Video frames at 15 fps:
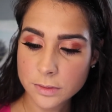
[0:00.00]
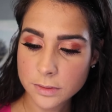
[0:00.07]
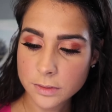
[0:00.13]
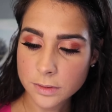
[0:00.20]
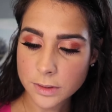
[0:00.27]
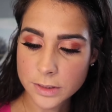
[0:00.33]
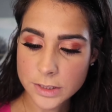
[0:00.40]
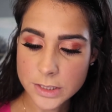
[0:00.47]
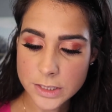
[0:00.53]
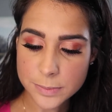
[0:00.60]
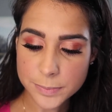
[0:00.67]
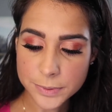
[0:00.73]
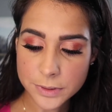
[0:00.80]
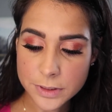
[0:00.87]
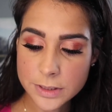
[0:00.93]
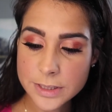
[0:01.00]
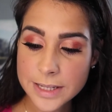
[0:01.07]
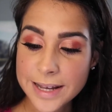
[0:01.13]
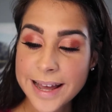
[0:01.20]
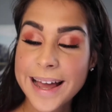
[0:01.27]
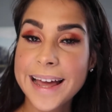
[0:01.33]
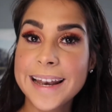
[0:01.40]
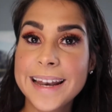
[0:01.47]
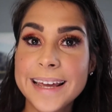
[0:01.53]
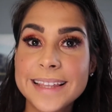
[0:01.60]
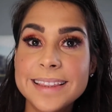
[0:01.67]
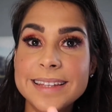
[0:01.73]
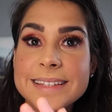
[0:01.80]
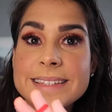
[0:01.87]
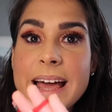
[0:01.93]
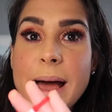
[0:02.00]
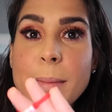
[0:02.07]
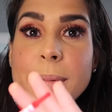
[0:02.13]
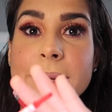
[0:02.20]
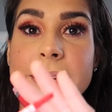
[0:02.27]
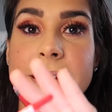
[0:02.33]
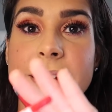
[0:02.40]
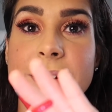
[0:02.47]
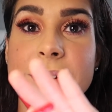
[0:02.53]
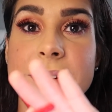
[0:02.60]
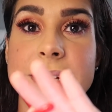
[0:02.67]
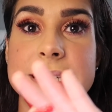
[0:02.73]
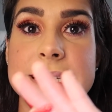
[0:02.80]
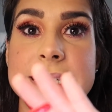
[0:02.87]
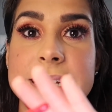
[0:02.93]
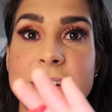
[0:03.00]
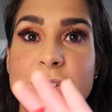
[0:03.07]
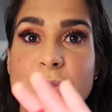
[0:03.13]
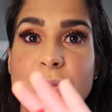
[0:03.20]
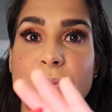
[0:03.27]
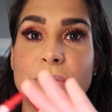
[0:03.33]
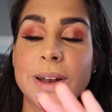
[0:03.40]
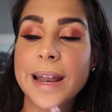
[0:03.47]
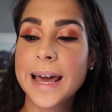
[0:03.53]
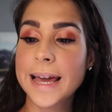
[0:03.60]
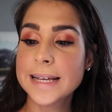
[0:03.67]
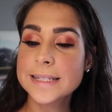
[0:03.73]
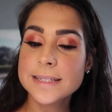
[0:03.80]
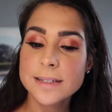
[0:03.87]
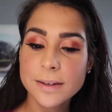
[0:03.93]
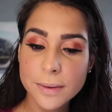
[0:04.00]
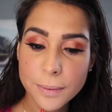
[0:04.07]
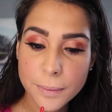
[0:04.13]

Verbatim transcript: let's put this I like this applicator it's like flat